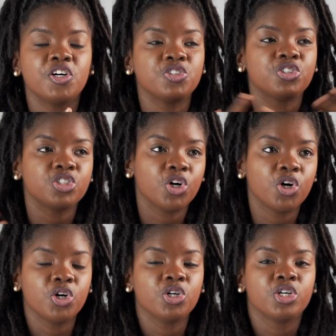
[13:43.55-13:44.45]

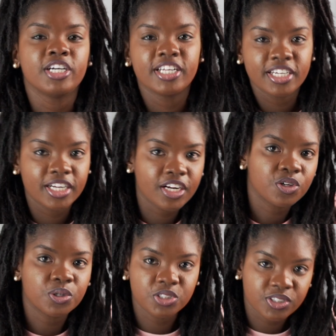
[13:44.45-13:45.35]
So there are
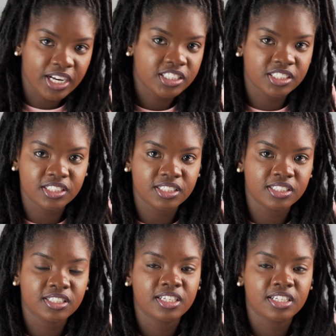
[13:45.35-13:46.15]
those strategies